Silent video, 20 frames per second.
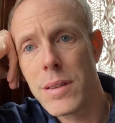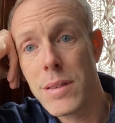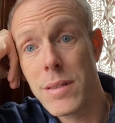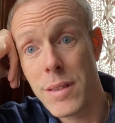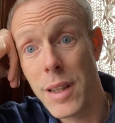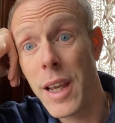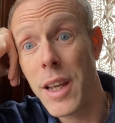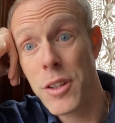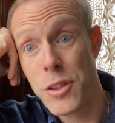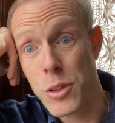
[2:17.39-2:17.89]

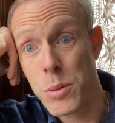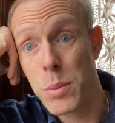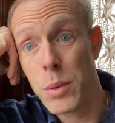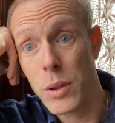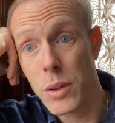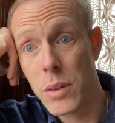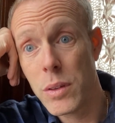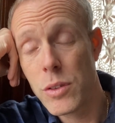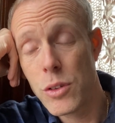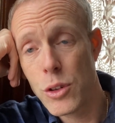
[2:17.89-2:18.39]

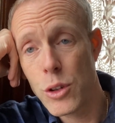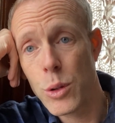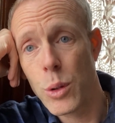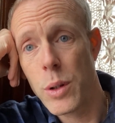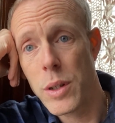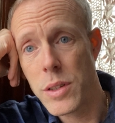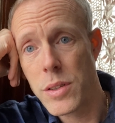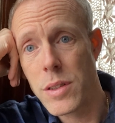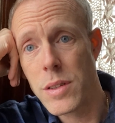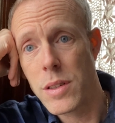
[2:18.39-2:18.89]
tangible
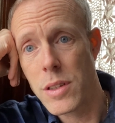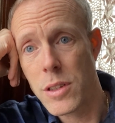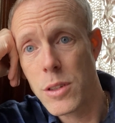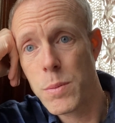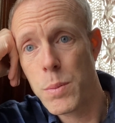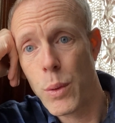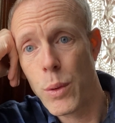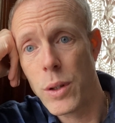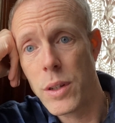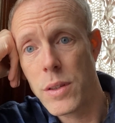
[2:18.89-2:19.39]
choice at this
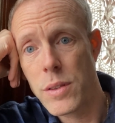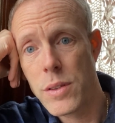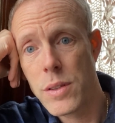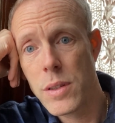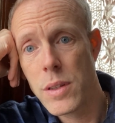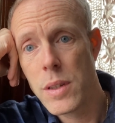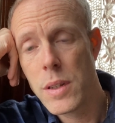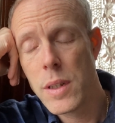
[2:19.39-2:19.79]
point.